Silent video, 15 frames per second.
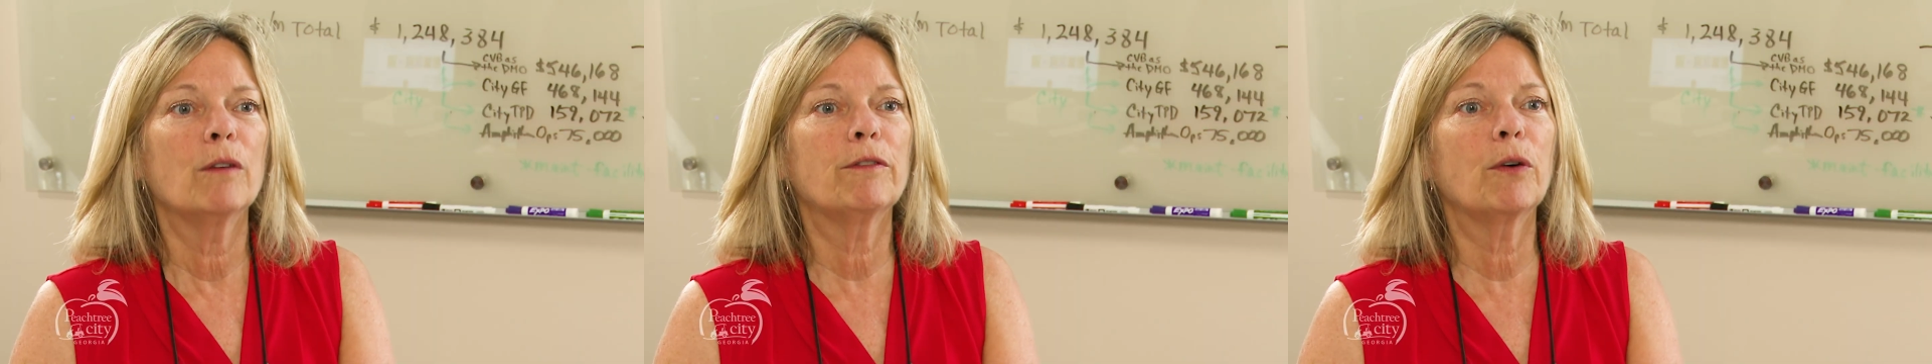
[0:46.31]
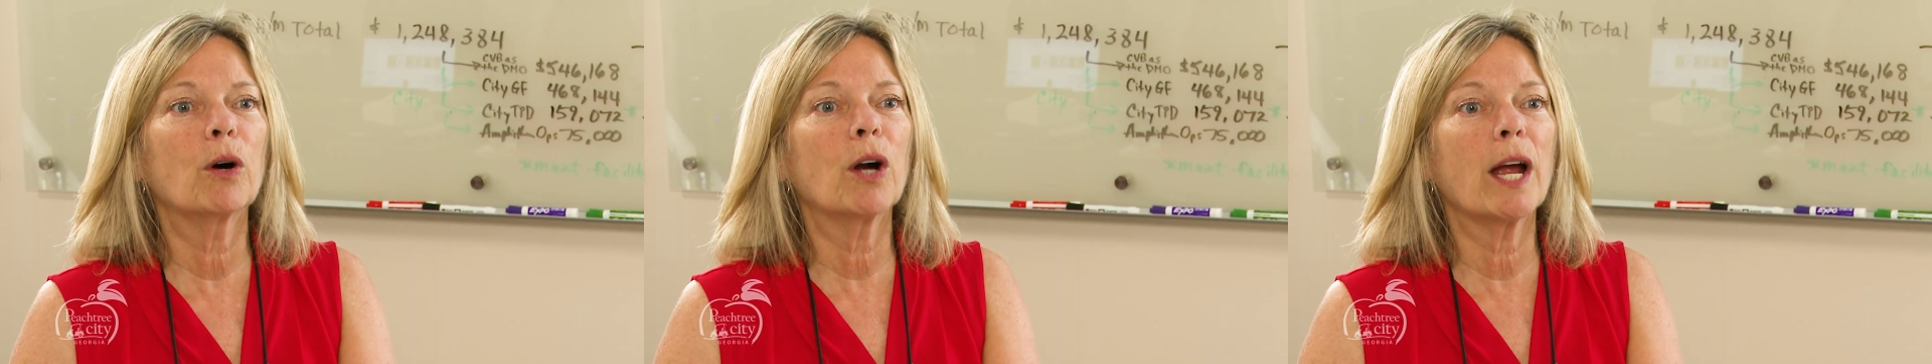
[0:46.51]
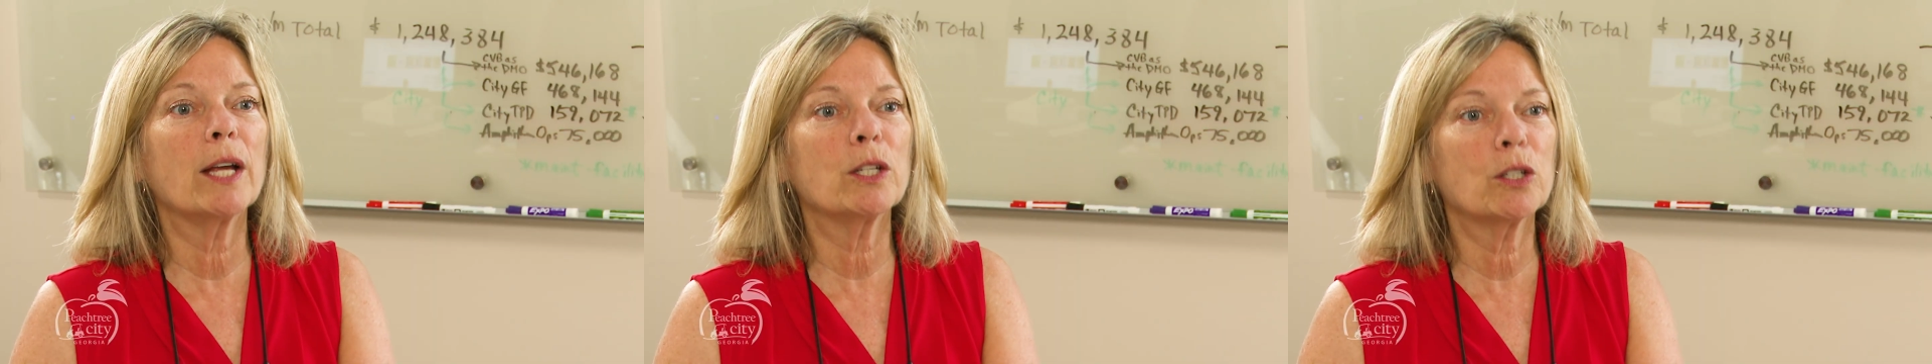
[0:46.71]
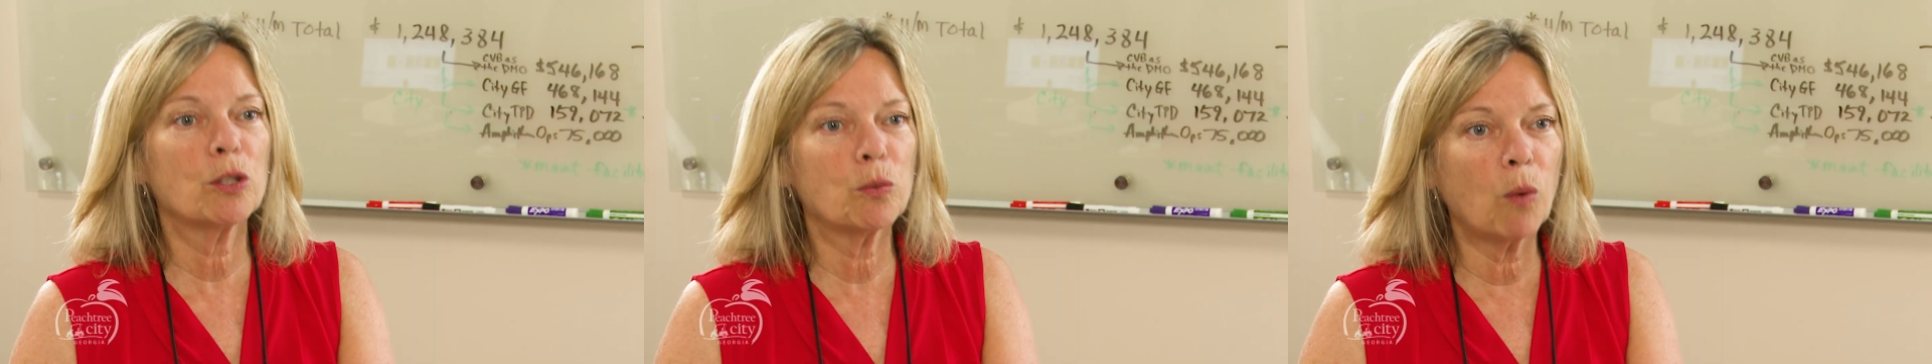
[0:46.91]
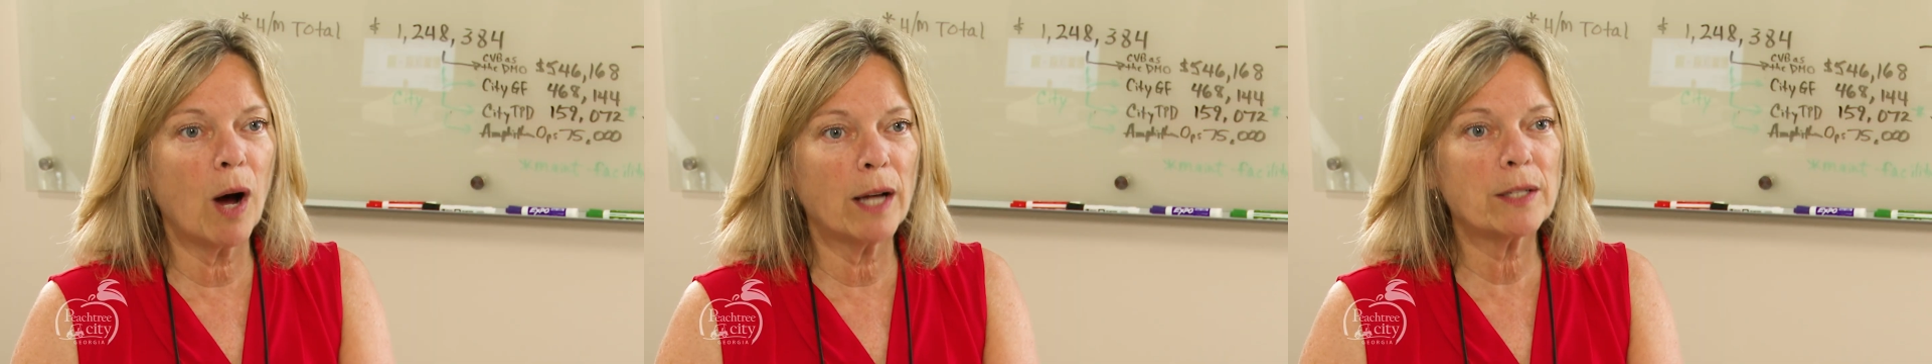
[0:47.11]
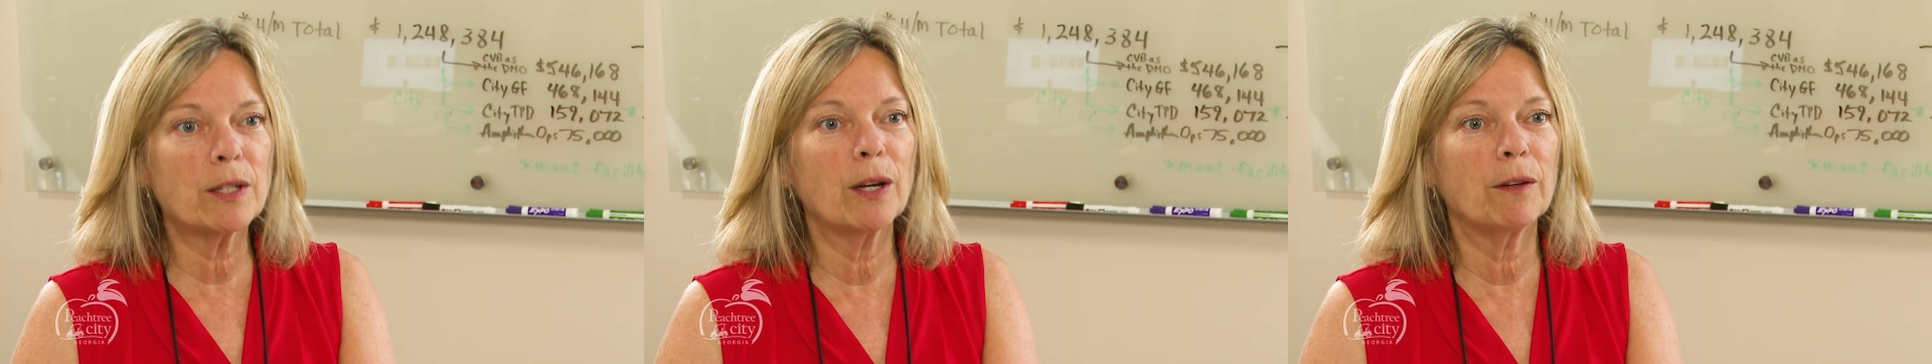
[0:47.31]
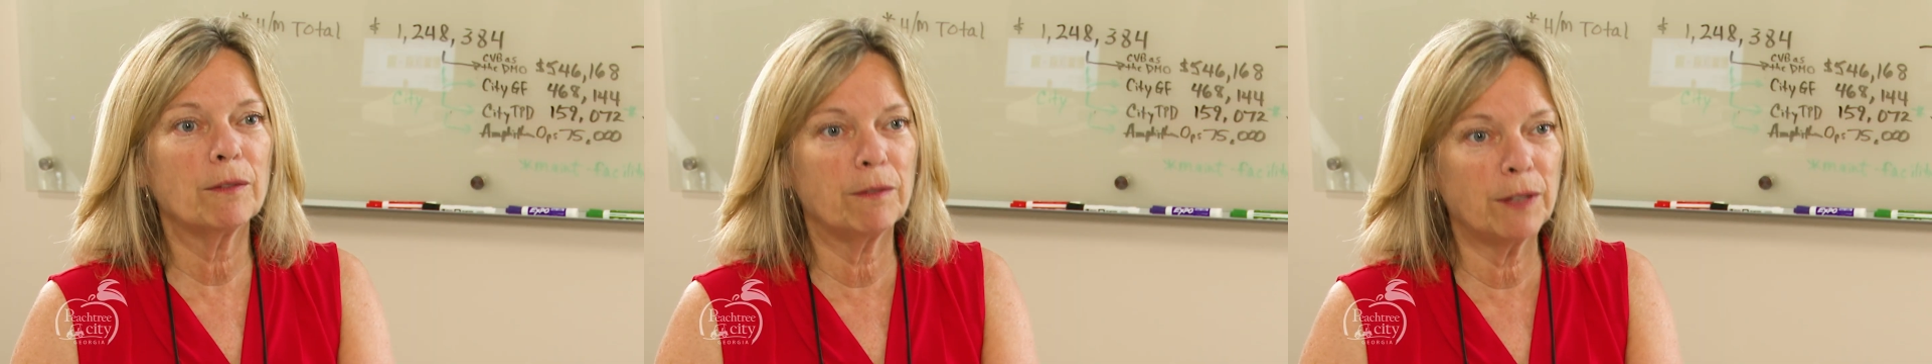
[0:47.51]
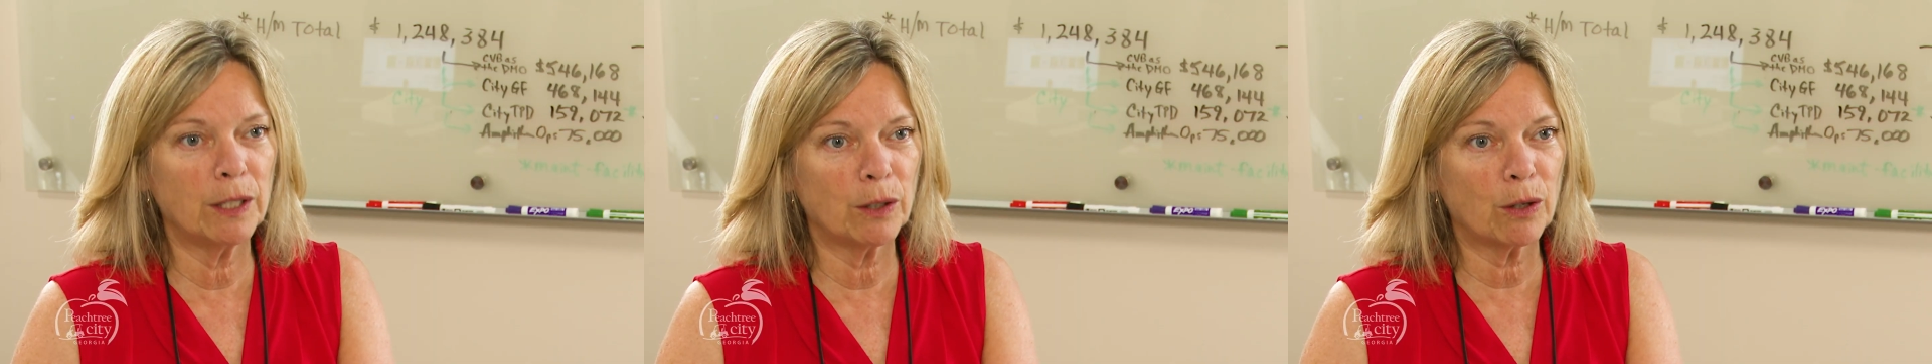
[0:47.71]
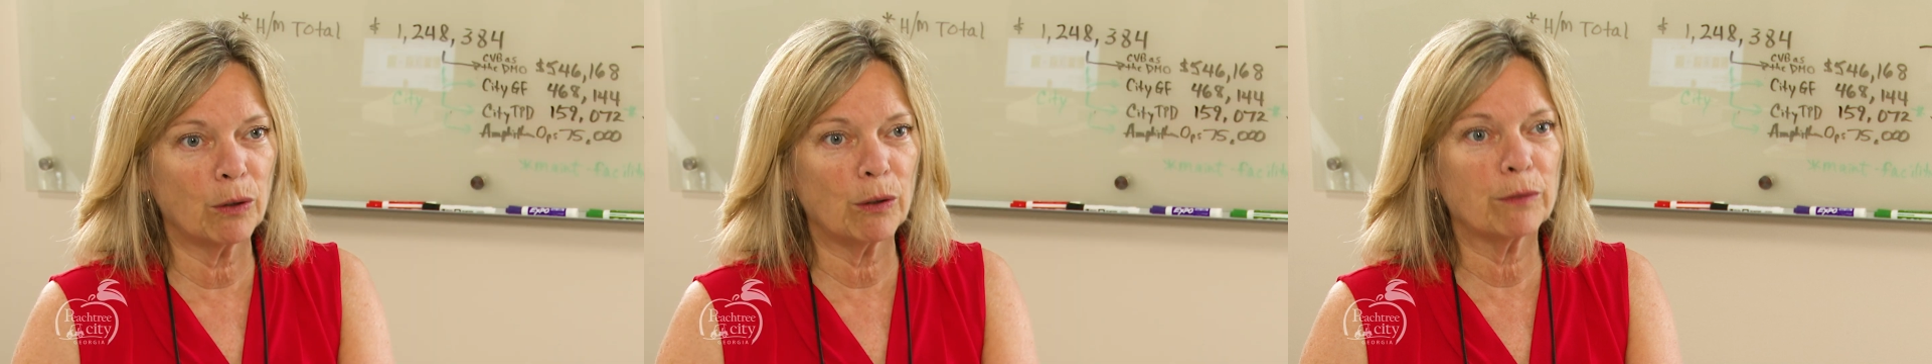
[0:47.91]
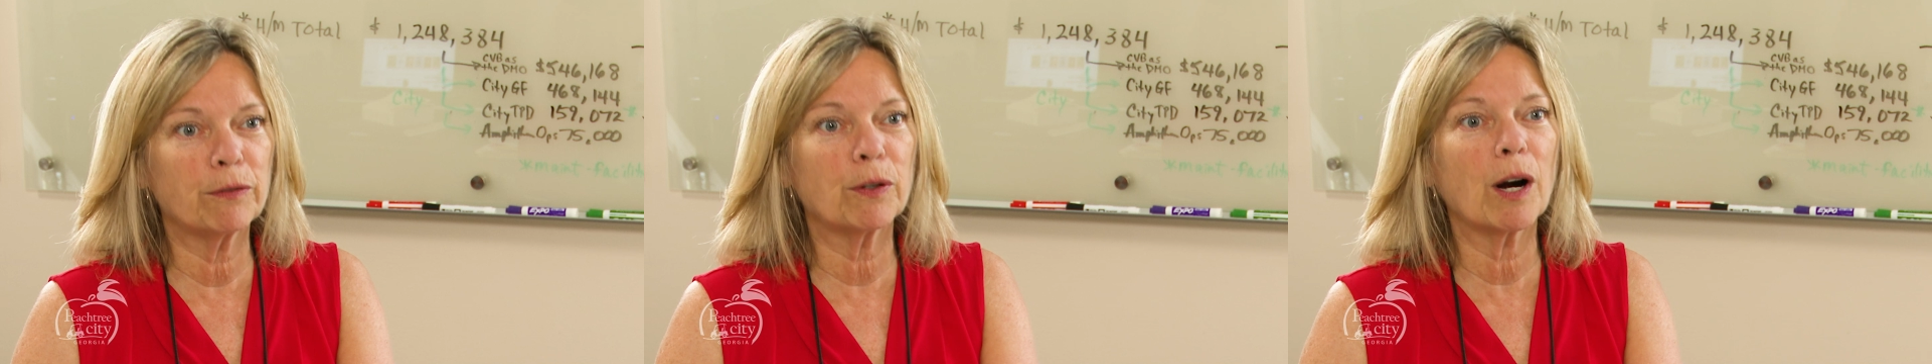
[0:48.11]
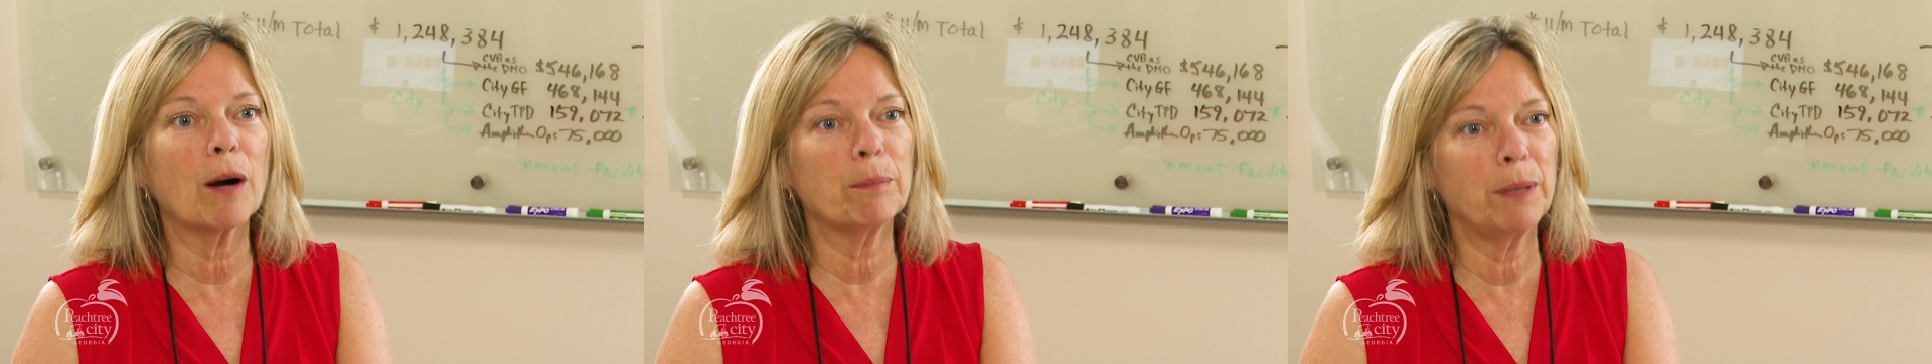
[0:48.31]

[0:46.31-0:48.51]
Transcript: for a SWAT vehicle for our